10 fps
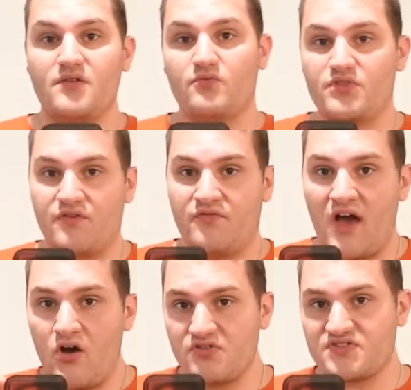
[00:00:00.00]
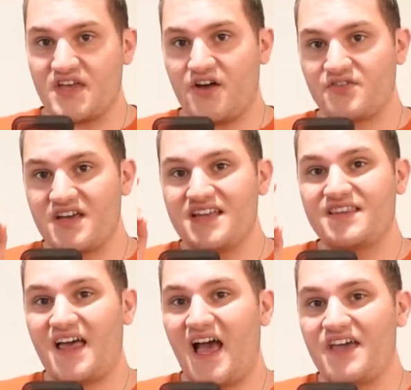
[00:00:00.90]
the vowel sound
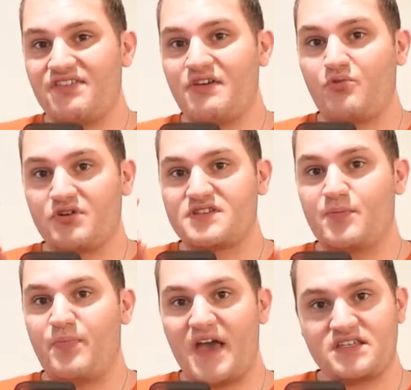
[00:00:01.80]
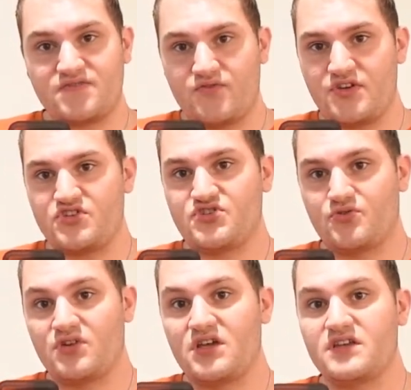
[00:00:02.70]
that I think works the best for
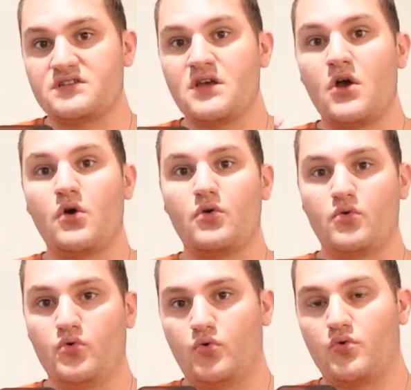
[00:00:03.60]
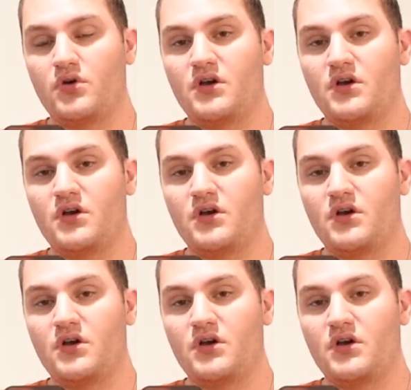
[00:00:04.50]
Ison is ooh.